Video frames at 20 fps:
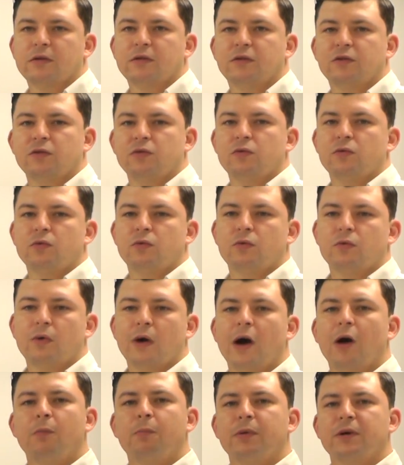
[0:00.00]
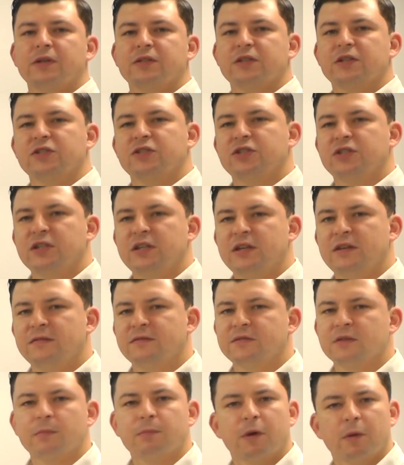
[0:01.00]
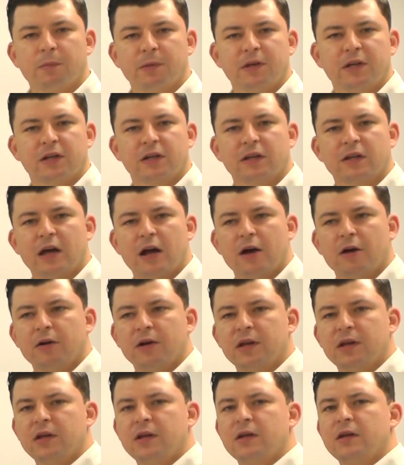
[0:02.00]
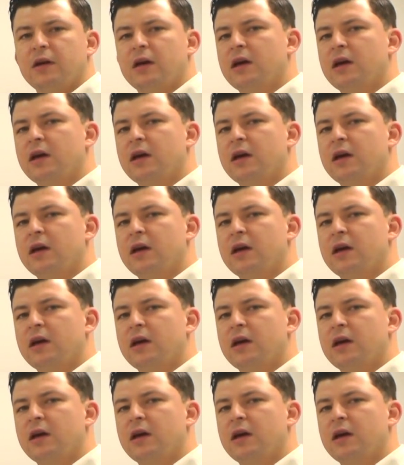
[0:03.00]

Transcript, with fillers: to help us achieve some perpendicularity